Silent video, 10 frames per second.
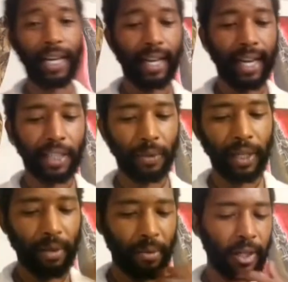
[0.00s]
next week
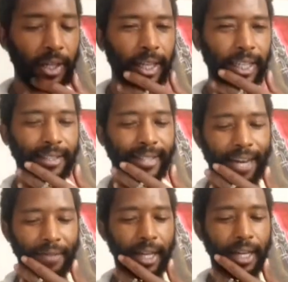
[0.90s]
we're
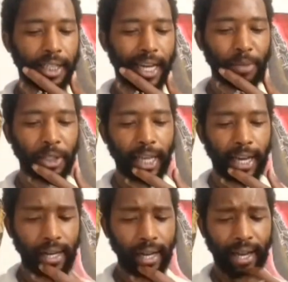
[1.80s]
diving into chapter
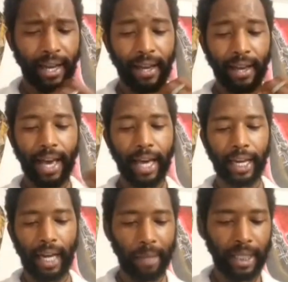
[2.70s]
10,
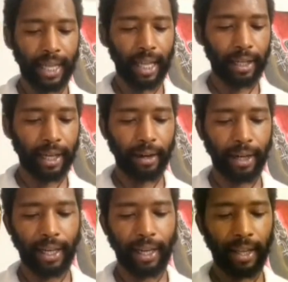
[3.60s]
economic
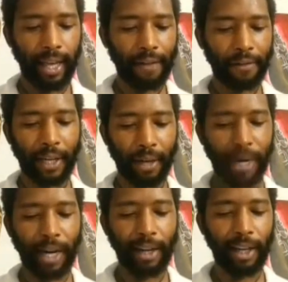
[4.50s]
solidarity in the African
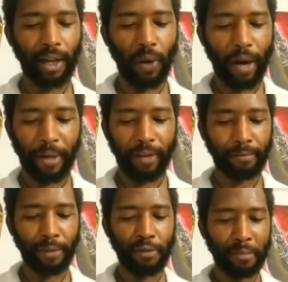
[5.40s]
American cooperative
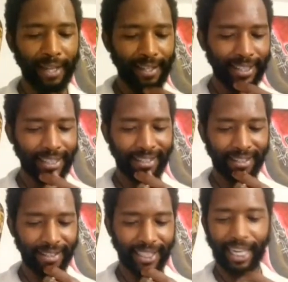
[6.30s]
movement,
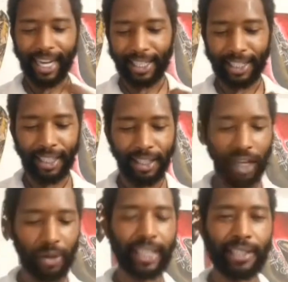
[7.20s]
connections,
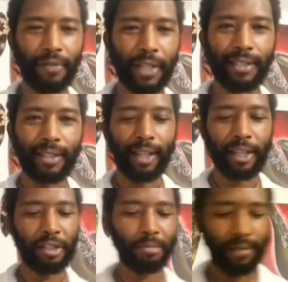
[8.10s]
cohesiveness, and
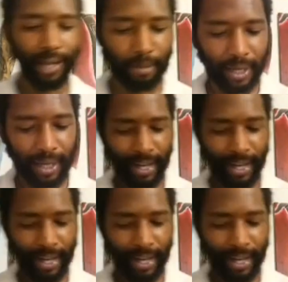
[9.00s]
leadership development.